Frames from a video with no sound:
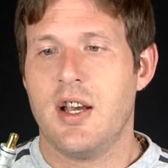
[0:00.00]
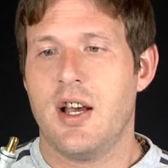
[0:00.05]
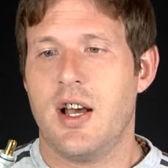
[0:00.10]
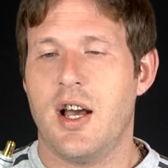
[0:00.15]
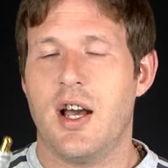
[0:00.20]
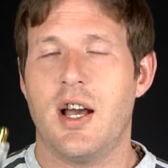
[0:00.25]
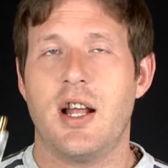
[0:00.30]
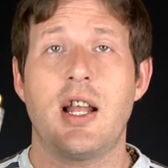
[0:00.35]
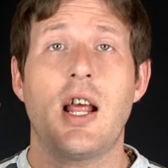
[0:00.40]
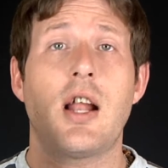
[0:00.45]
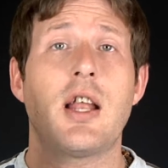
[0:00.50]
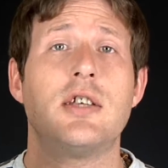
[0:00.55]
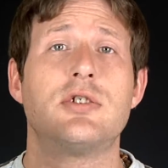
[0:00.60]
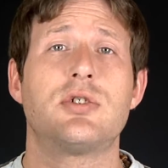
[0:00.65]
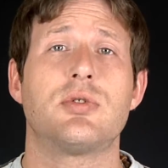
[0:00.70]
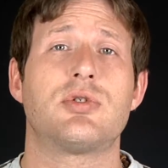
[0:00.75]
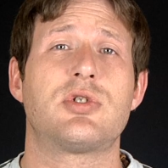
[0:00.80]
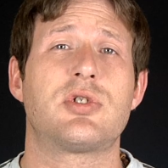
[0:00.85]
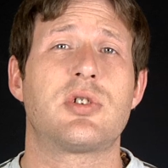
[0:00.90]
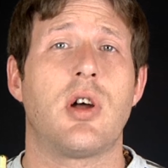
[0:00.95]
The only
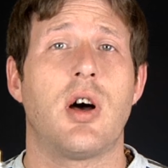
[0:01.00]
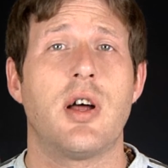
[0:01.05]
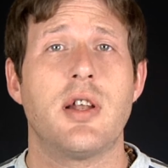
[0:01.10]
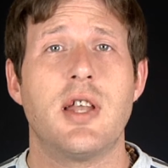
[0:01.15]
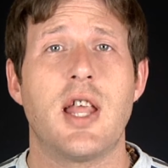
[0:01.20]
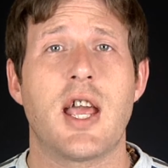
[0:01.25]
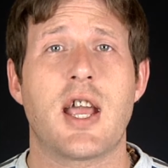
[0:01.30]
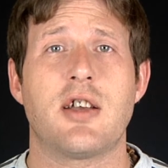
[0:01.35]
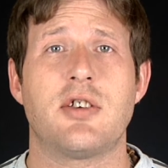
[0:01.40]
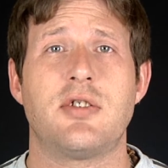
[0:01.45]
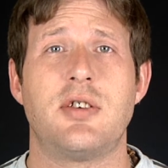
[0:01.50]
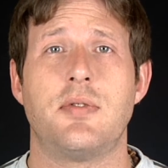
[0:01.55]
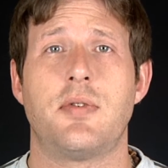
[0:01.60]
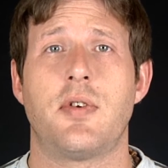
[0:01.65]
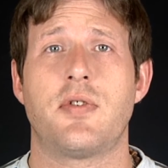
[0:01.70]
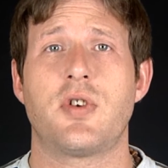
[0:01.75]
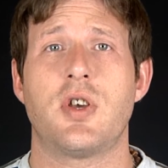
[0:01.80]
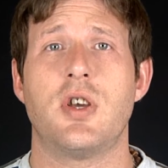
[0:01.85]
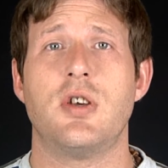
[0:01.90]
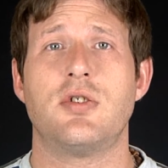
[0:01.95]
sort of slight negative
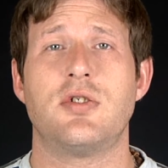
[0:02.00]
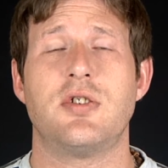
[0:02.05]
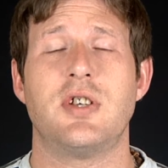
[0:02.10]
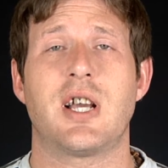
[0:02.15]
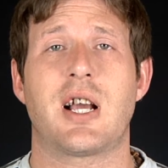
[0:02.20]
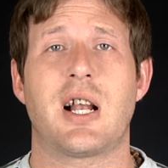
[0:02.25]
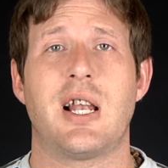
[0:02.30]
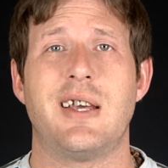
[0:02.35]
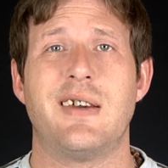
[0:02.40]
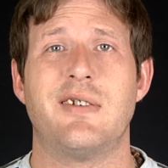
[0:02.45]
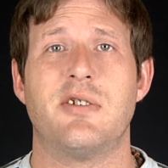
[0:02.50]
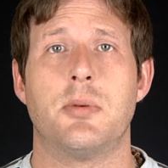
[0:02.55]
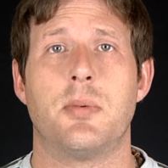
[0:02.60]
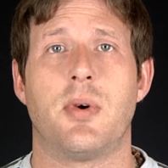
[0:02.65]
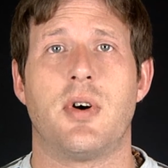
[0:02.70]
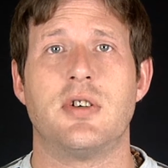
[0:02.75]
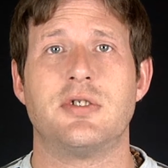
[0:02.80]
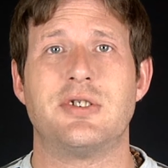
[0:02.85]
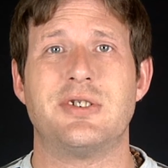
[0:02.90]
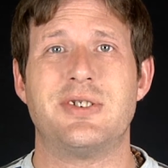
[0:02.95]
of using the
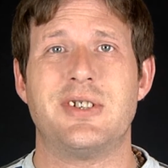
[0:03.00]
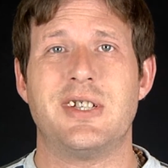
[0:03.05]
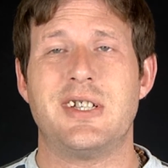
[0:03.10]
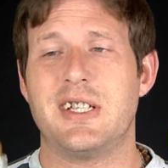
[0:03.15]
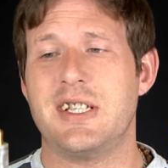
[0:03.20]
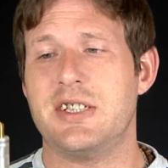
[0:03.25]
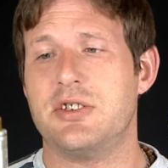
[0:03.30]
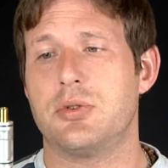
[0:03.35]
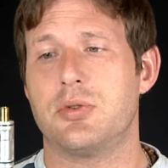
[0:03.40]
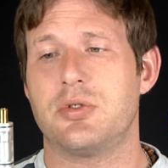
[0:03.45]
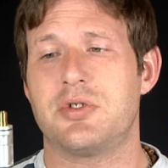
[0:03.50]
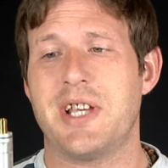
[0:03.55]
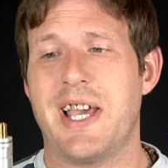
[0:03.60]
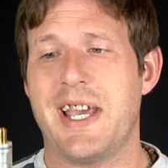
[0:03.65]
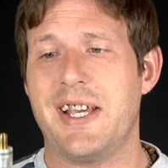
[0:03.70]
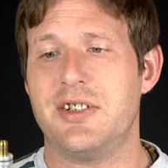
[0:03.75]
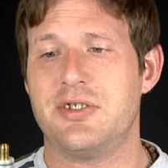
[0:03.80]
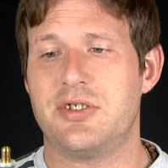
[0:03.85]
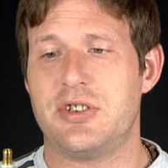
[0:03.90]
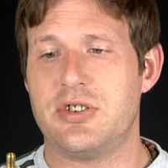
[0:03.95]
Clearomizers in these sort of
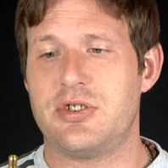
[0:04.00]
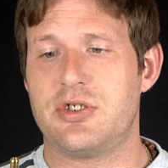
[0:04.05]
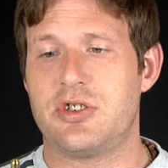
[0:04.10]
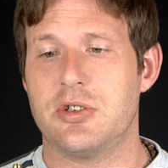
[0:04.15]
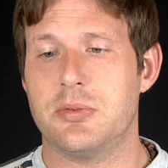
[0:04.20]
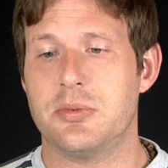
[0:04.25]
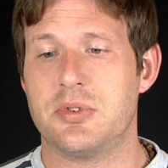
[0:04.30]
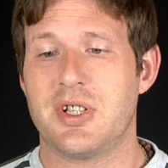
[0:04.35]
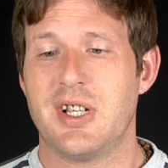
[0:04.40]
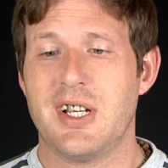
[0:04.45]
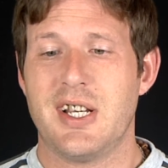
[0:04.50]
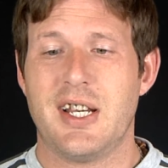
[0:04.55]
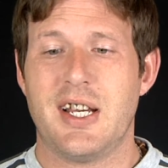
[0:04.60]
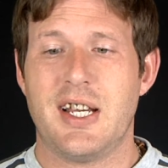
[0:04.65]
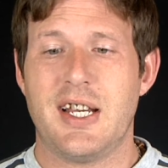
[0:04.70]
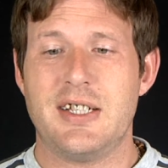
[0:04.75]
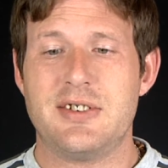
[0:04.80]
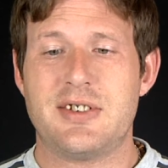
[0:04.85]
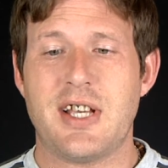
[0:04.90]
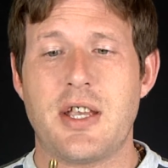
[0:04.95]
tank systems
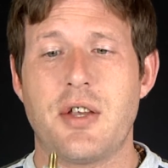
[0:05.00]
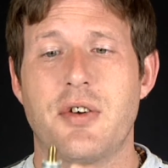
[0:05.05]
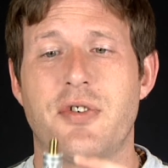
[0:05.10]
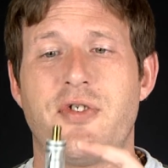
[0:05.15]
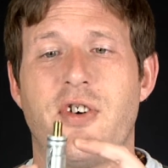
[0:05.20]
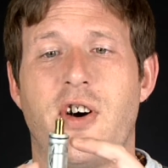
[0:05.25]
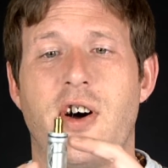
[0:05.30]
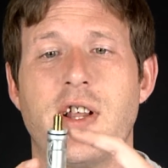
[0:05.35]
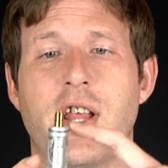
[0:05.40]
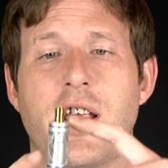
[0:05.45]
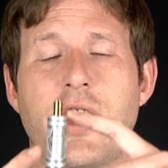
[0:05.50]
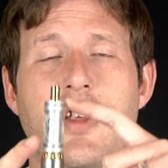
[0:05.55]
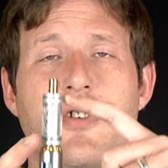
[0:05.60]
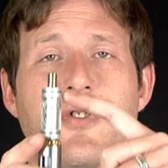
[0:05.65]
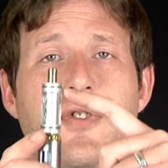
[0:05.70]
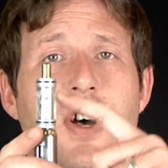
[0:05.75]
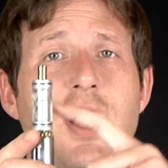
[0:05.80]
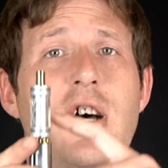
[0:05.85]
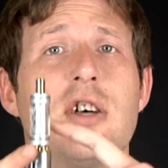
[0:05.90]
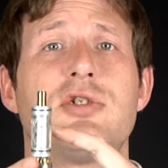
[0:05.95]
is that you'll find that the
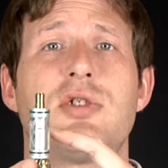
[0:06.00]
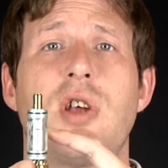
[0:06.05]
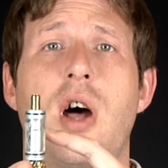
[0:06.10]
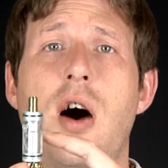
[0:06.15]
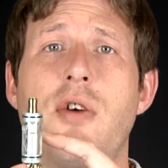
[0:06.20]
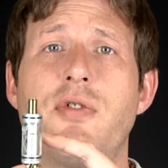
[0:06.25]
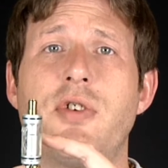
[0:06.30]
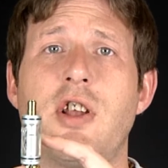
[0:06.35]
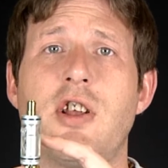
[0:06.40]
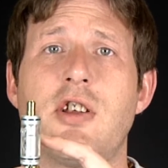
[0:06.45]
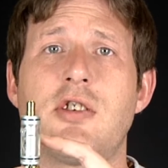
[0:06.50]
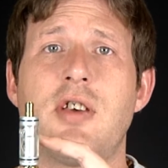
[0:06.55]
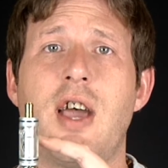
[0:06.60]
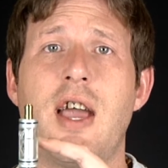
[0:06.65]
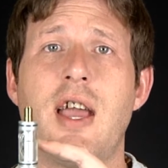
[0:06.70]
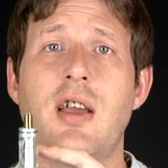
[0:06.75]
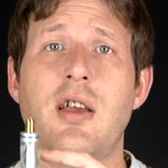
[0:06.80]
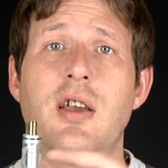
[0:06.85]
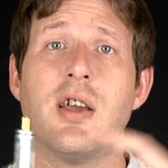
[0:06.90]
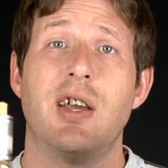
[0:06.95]
first half of the
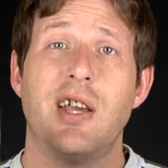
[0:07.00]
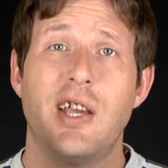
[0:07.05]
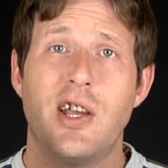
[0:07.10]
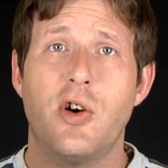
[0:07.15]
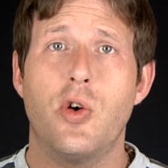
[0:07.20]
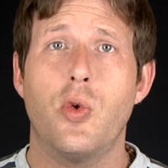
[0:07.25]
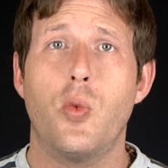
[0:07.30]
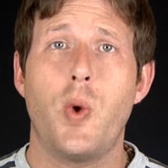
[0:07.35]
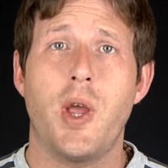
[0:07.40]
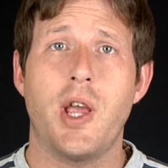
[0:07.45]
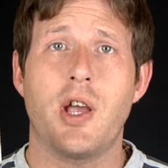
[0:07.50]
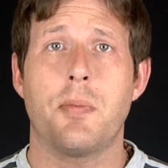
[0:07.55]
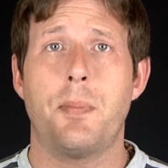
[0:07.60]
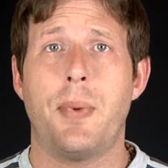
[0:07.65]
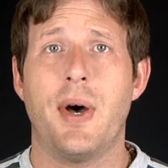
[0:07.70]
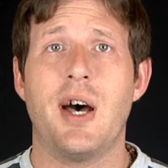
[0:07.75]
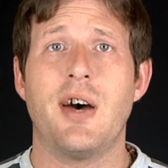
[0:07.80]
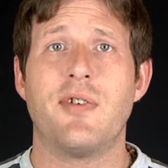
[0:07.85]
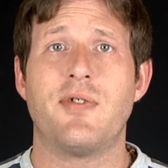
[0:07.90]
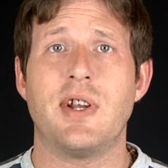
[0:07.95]
tank it will wick
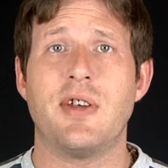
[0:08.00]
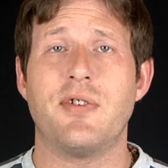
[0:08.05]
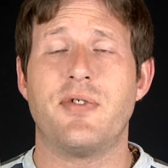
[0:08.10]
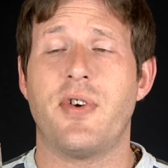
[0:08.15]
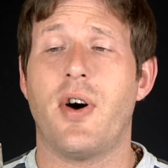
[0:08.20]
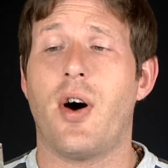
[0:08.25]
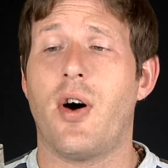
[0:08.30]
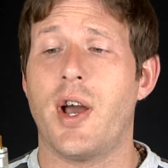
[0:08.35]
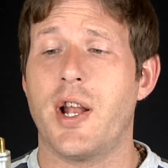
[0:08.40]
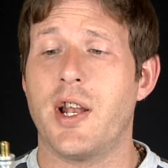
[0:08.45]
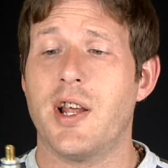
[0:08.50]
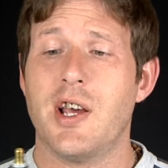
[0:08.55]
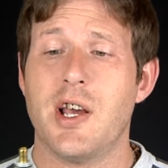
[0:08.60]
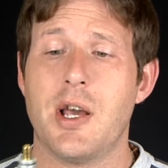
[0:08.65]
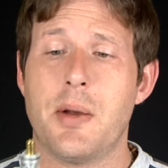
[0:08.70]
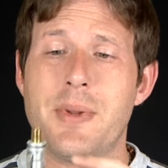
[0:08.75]
perfectly fine,